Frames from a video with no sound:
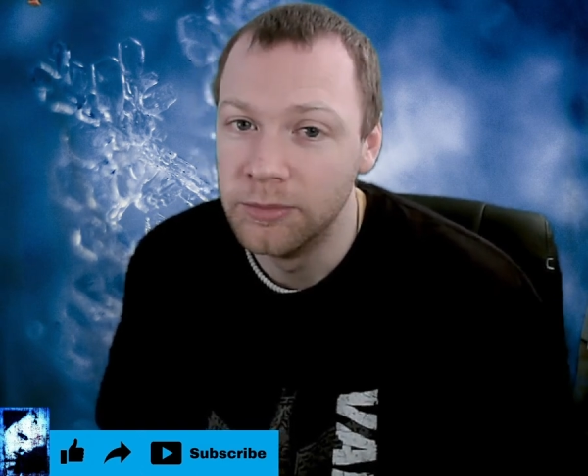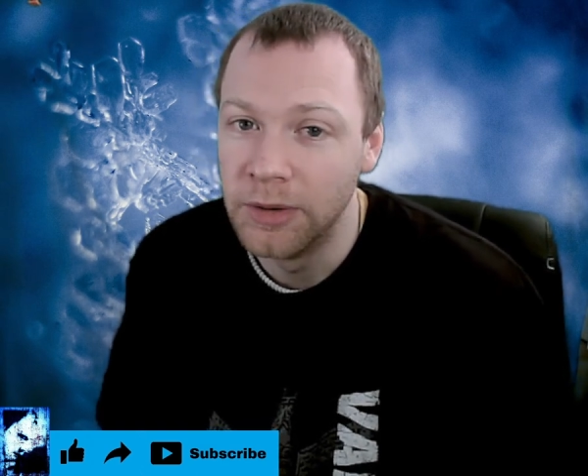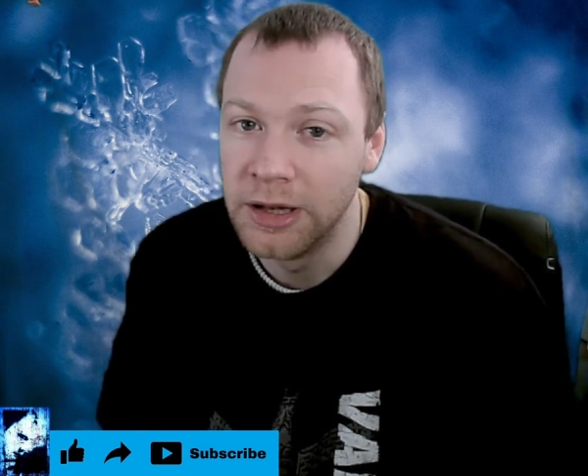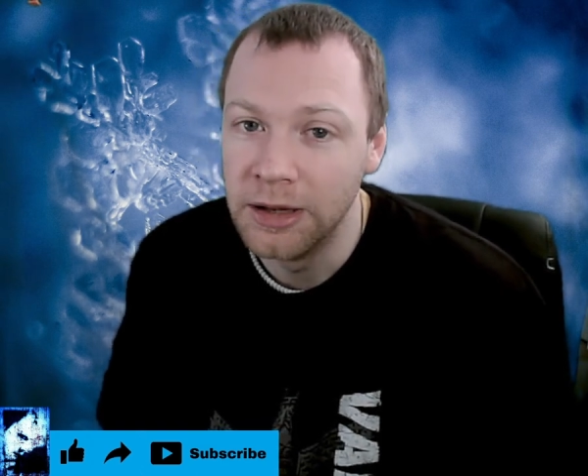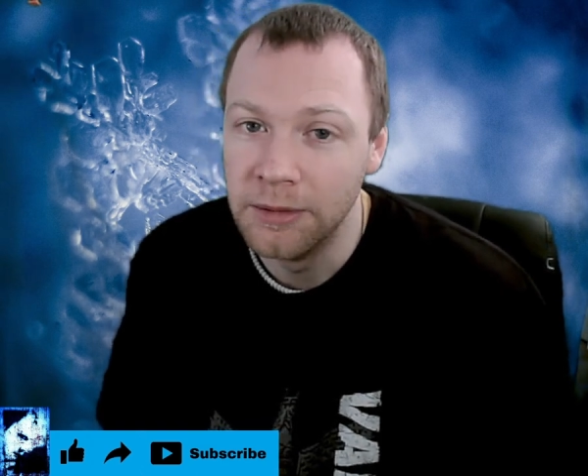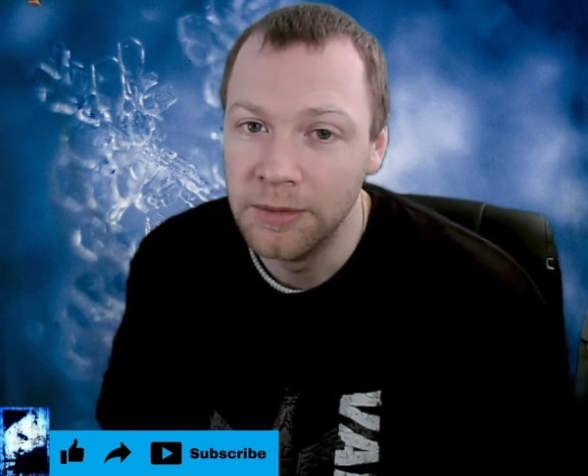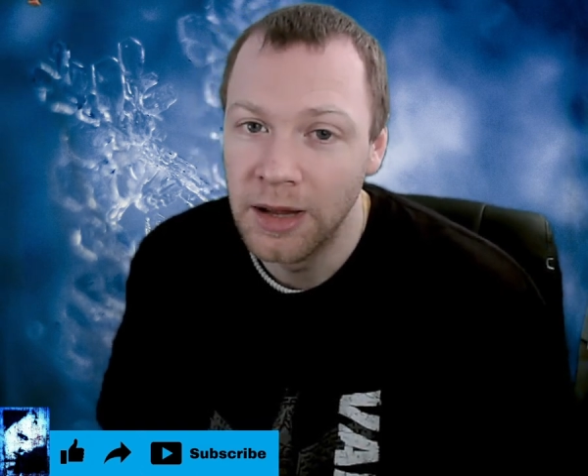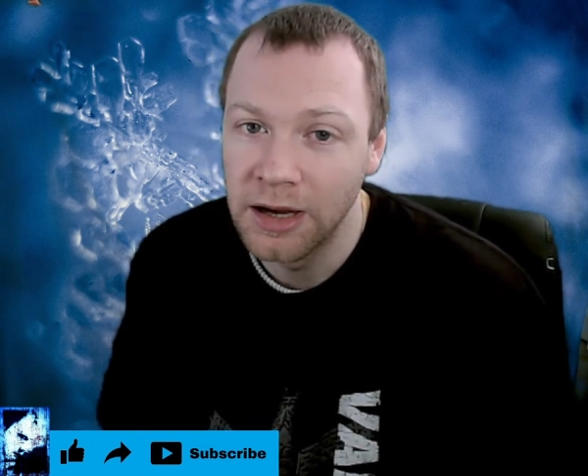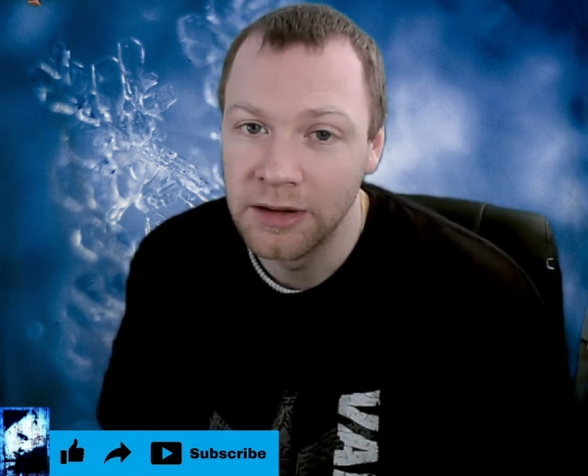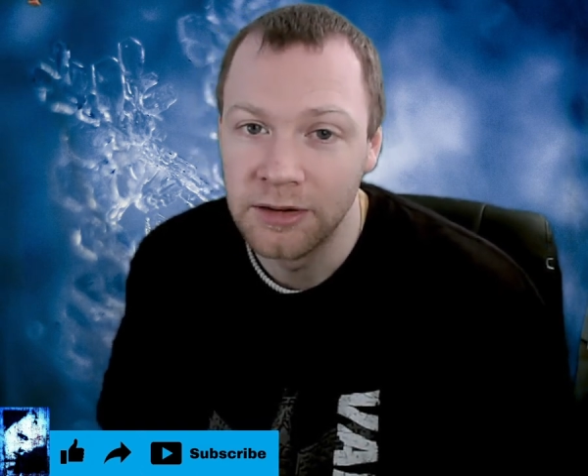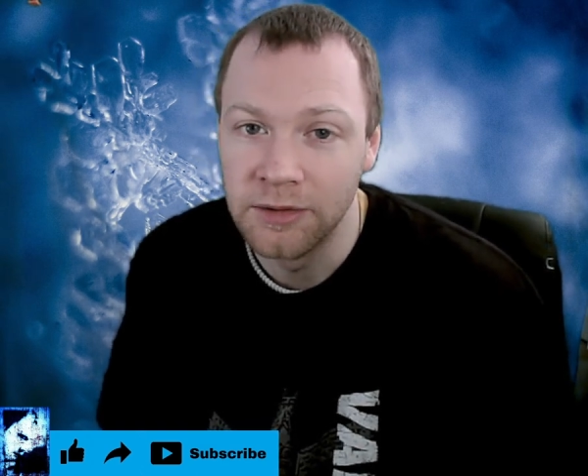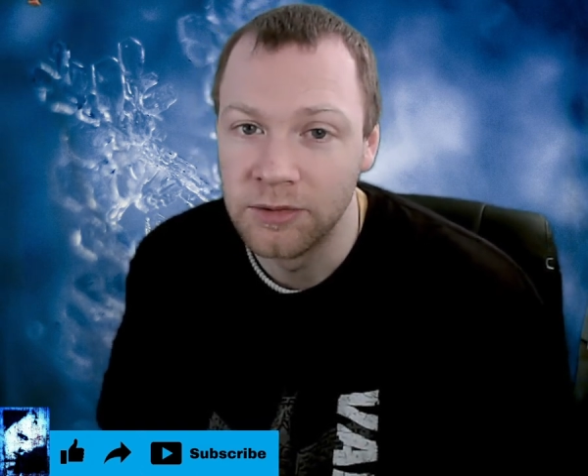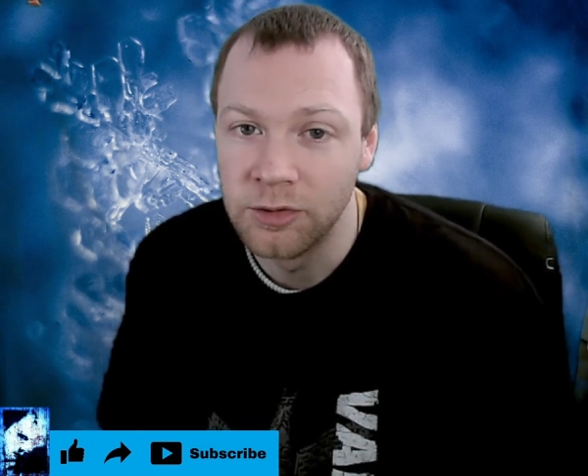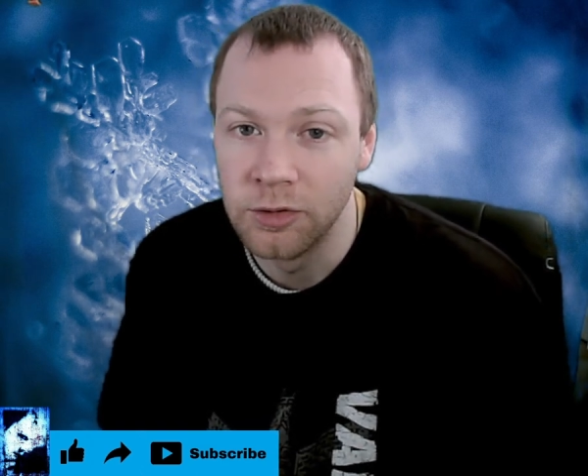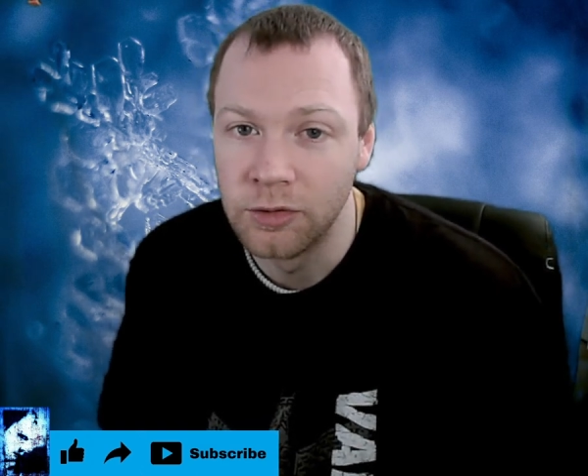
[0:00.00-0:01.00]
many
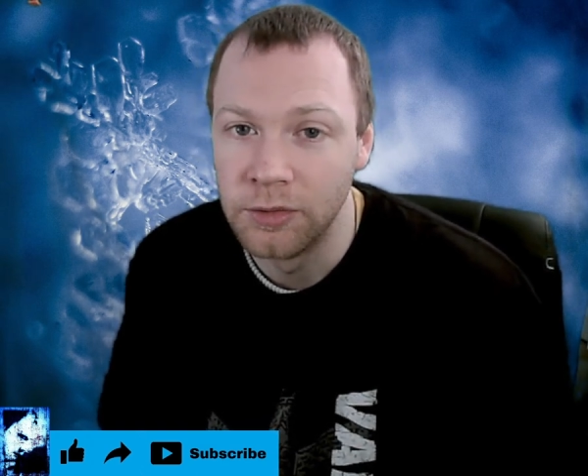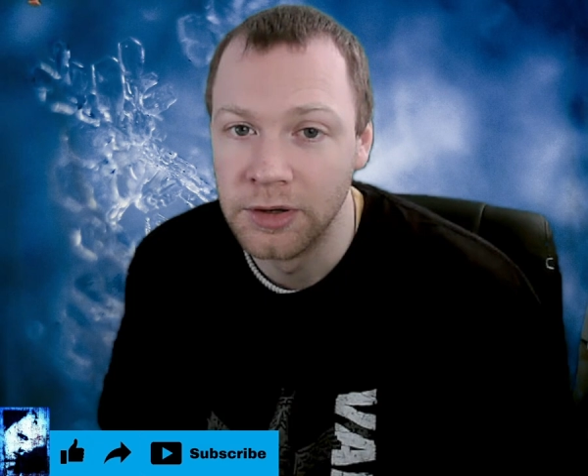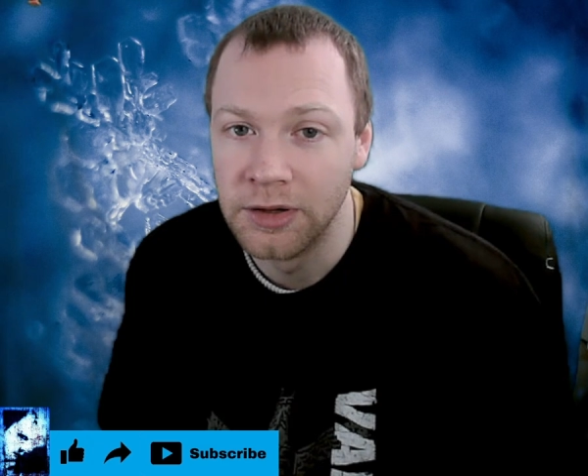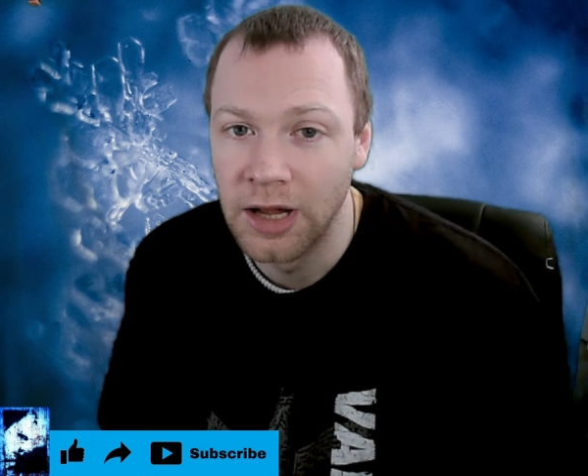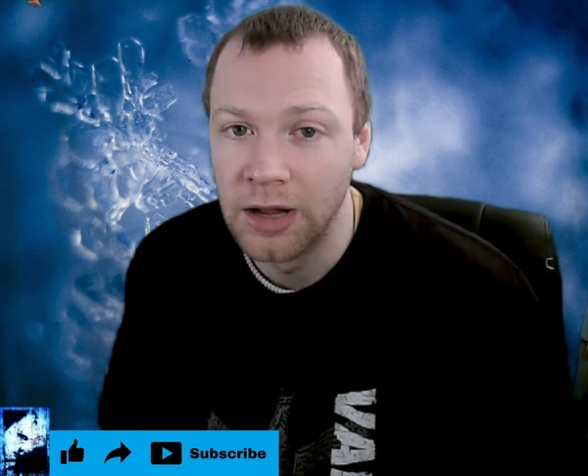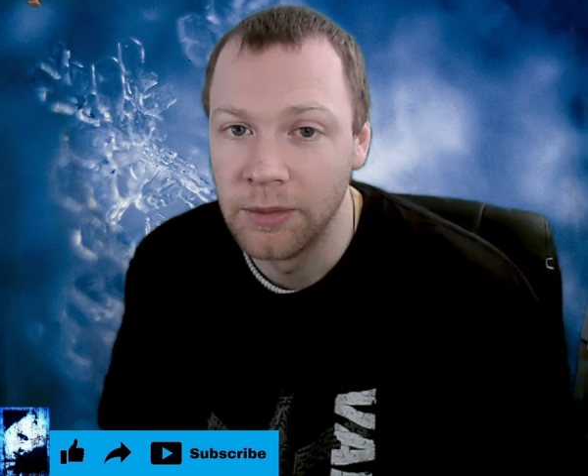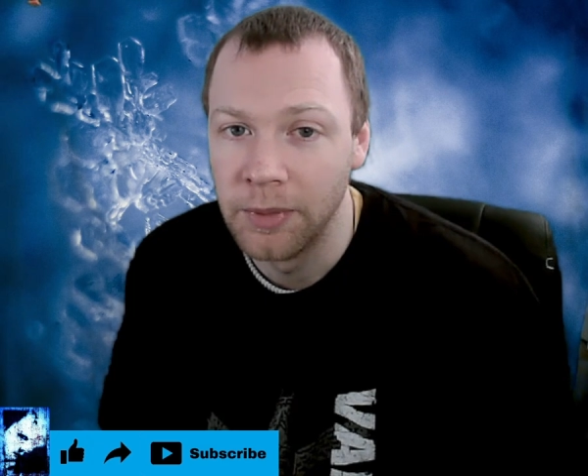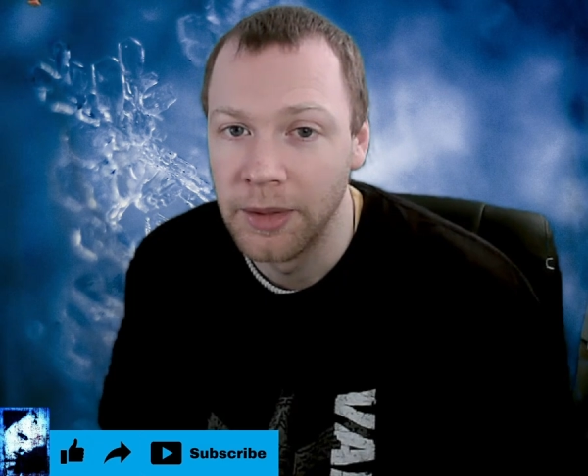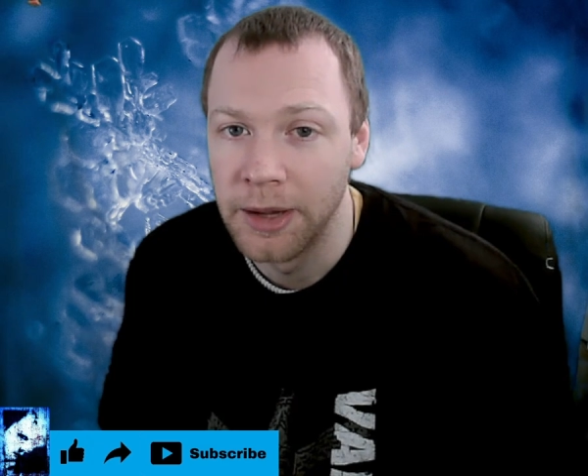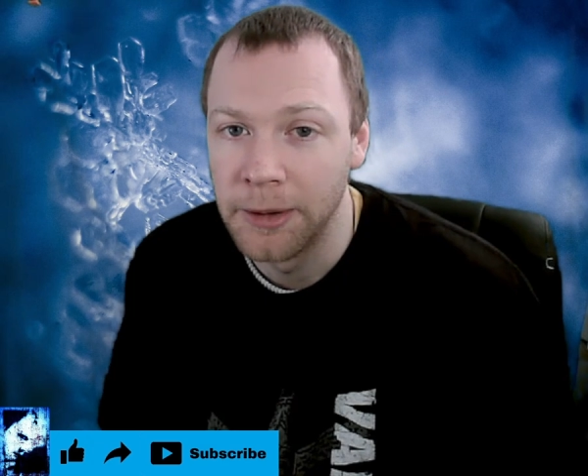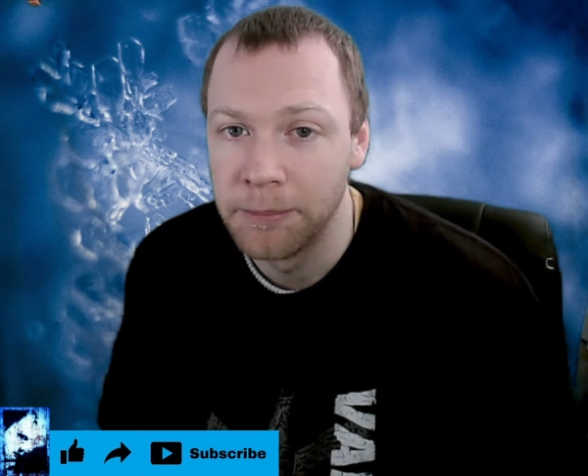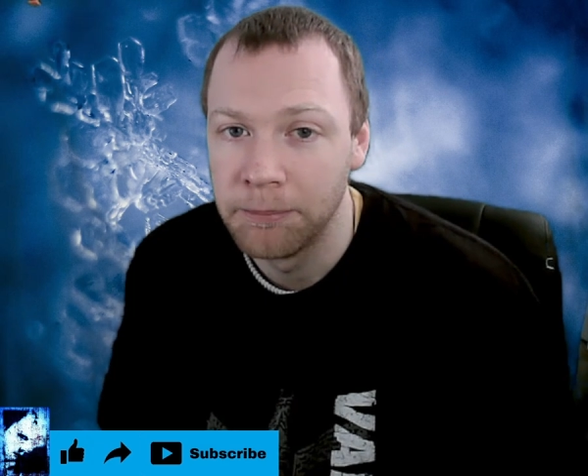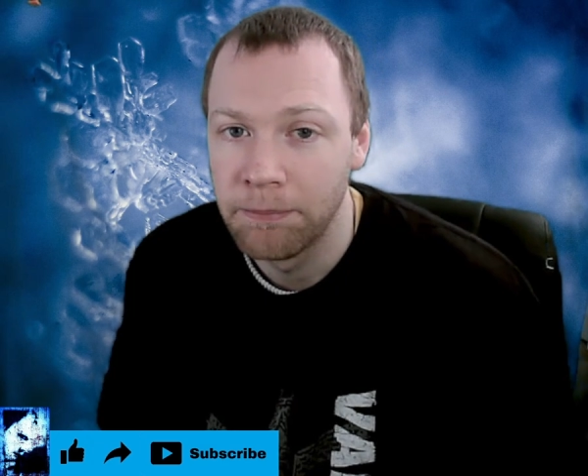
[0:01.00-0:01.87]
negative stories out there?